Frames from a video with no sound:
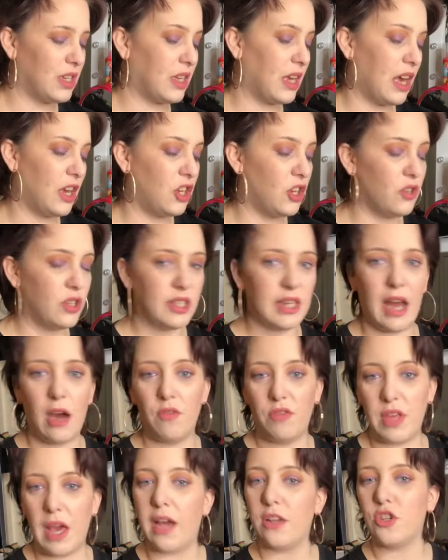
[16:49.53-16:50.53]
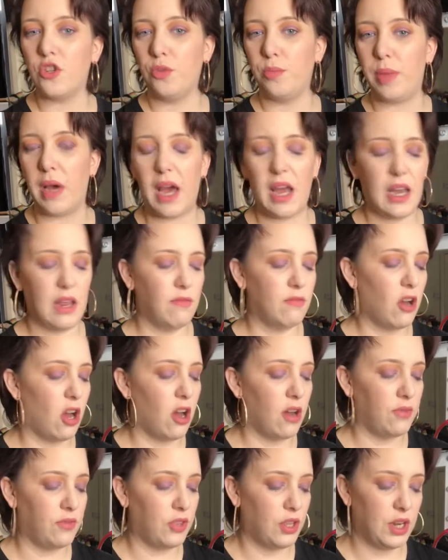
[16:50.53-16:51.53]
get use out of the actual palette
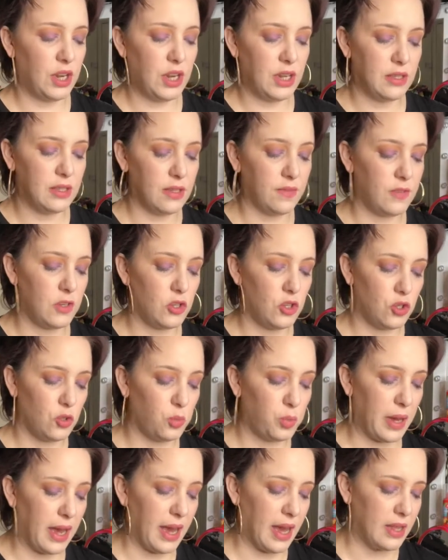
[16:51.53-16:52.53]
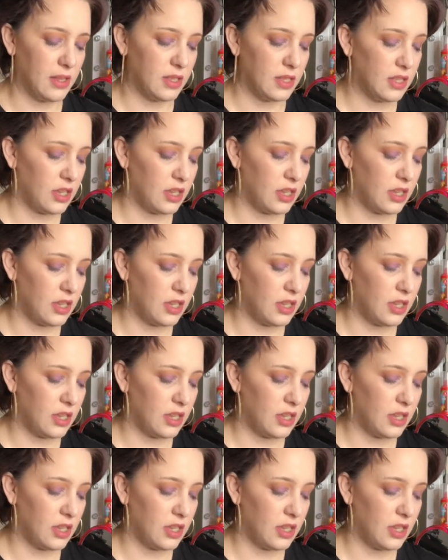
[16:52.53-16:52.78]
rather than an individual pan.